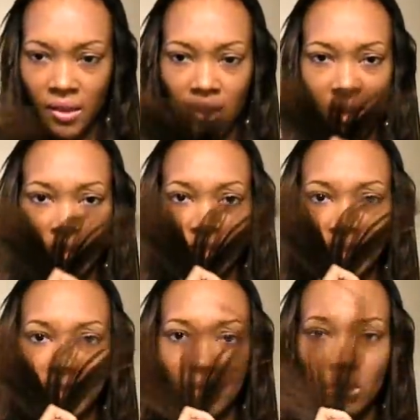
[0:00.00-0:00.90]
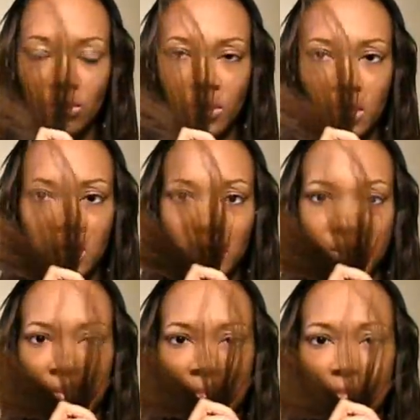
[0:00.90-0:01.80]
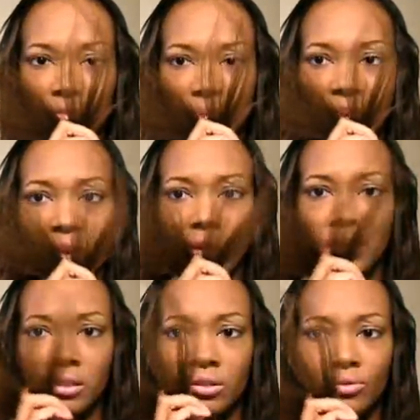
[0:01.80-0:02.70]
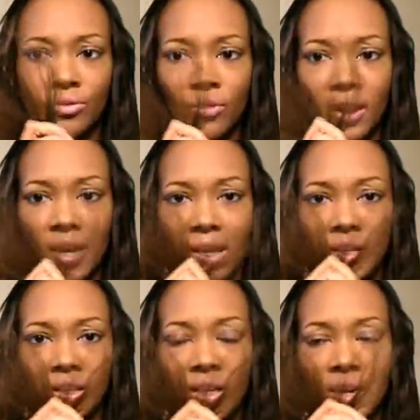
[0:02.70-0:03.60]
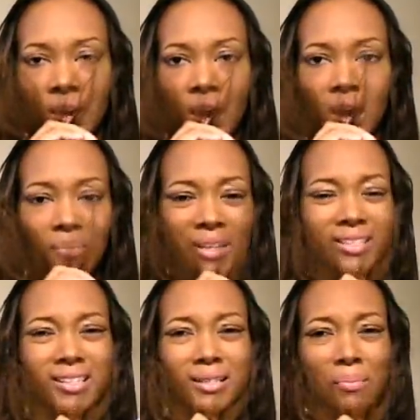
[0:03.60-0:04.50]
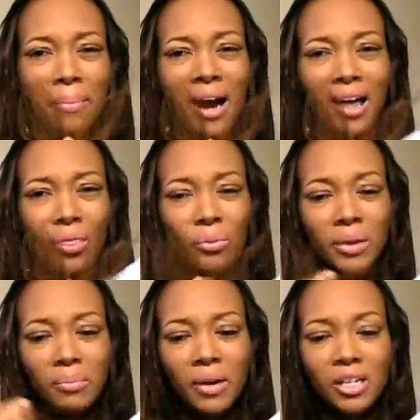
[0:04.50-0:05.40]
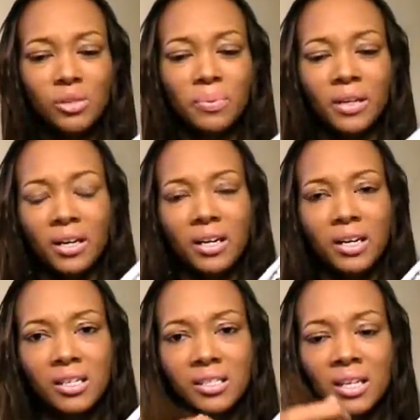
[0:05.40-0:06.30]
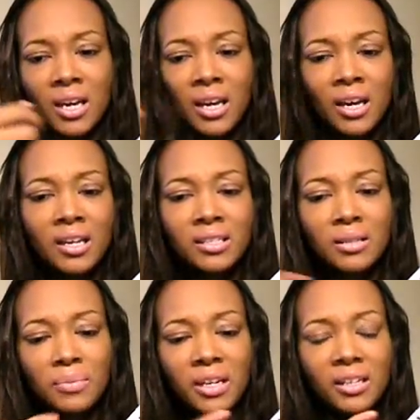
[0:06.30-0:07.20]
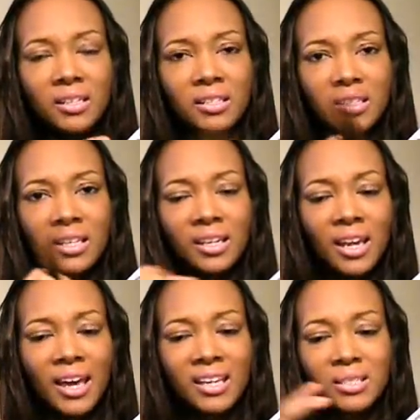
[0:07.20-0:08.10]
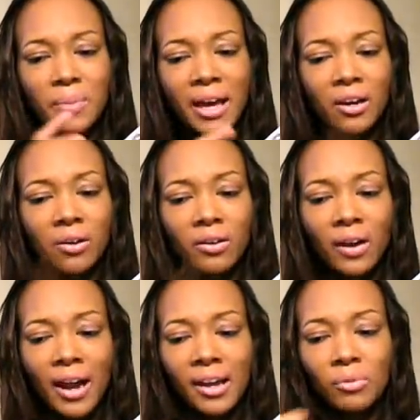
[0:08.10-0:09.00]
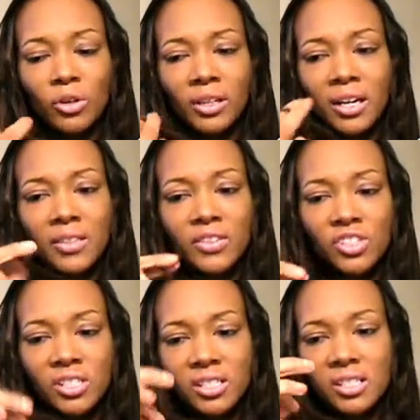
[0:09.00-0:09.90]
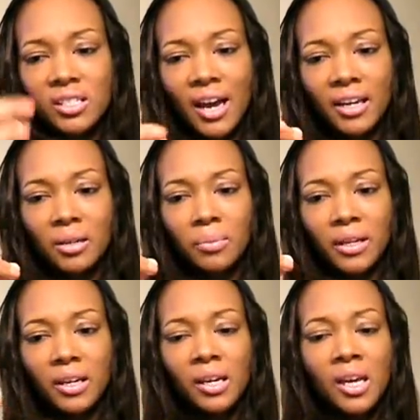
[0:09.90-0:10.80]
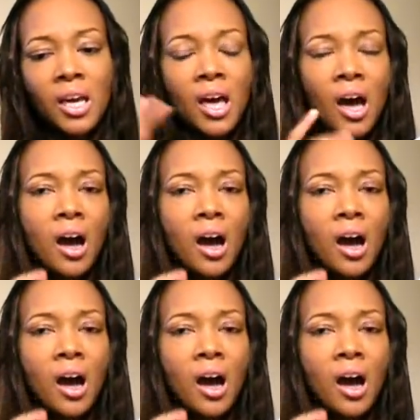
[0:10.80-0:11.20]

The edges, the ends, are a little frayed. It doesn't bother me much because to me it lays better. I am going to cut this just a tiny bit.